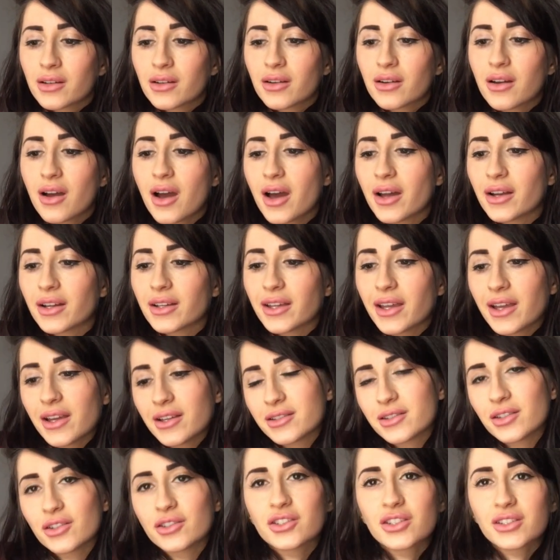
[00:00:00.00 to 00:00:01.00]
kind of,
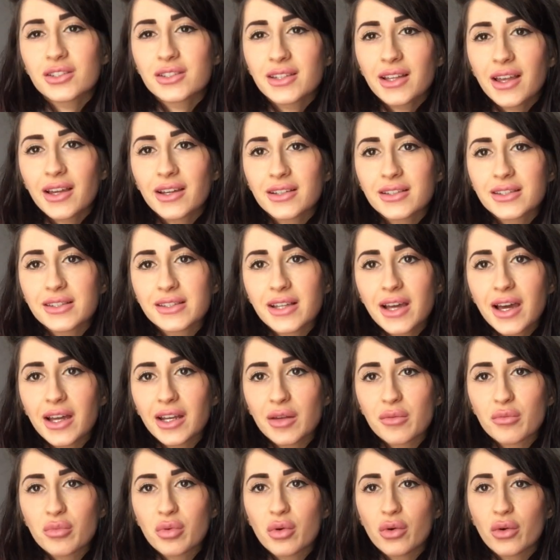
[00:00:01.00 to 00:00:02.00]
so just like a
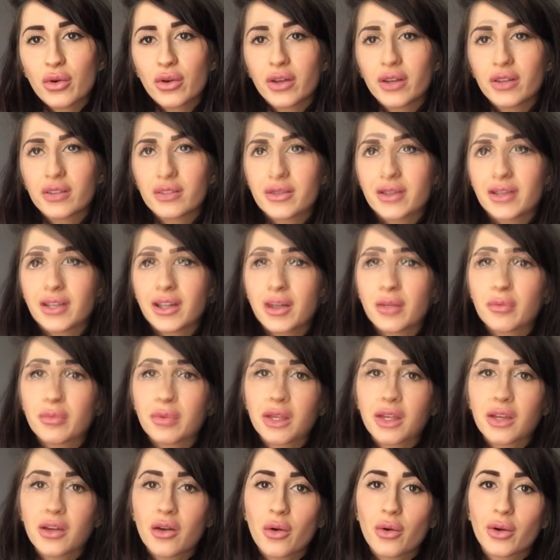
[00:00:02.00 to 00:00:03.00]
starting point, mainly
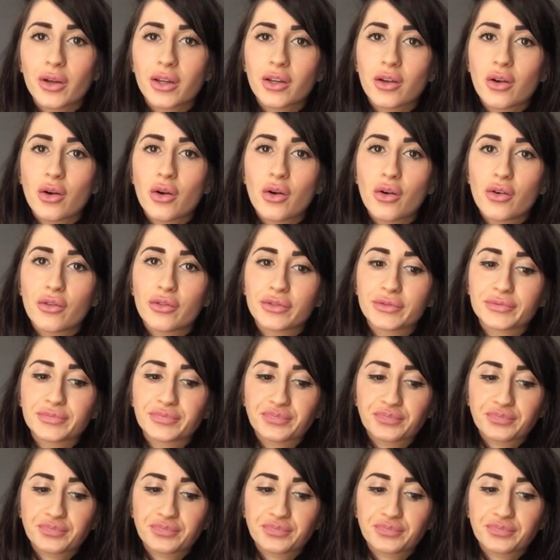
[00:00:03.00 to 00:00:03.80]
be going off